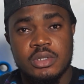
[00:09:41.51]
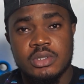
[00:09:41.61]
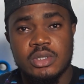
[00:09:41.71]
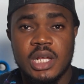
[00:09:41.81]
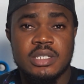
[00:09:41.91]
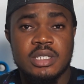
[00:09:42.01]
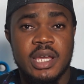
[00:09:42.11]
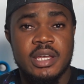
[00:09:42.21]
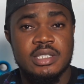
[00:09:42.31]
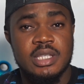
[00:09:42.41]
So that's it
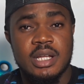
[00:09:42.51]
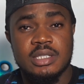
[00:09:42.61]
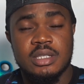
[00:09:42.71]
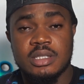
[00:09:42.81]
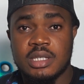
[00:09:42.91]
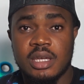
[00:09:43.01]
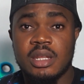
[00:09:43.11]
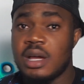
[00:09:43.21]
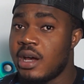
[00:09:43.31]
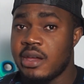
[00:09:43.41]
guys, that's the
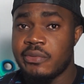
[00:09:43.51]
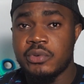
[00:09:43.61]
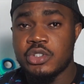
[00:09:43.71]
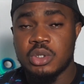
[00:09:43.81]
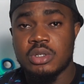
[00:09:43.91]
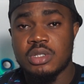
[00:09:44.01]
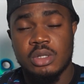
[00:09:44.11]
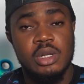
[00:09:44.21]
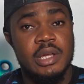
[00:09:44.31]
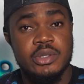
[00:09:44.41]
10 iPhone tricks
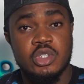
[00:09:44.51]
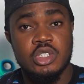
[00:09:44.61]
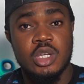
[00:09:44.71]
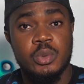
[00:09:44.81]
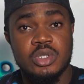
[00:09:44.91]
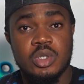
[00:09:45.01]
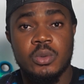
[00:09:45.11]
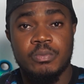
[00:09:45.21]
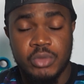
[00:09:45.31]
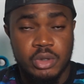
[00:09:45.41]
I'd like to share with
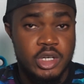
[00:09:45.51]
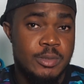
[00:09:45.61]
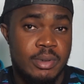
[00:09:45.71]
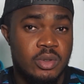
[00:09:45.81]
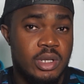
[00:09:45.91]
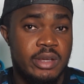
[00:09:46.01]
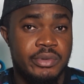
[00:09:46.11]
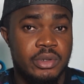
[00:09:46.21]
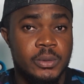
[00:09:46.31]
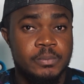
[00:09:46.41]
you on this particular
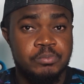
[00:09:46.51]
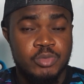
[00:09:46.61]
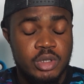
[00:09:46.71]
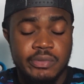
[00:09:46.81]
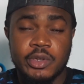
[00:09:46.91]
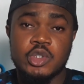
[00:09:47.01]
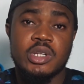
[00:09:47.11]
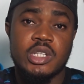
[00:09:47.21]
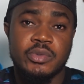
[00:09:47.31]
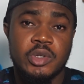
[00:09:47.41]
video. If you
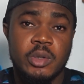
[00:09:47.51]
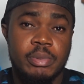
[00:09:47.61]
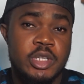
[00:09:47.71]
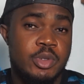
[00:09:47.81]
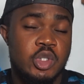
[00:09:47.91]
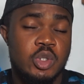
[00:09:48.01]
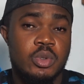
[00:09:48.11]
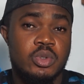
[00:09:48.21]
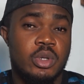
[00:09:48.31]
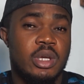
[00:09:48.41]
enjoyed this video, please be
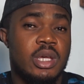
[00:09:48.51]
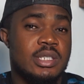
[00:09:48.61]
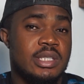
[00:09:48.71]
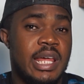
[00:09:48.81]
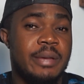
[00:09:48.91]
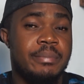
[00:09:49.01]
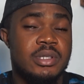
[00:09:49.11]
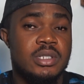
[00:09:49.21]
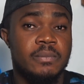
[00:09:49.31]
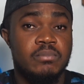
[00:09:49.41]
sure to hit the like
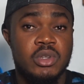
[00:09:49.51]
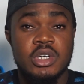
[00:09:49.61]
button.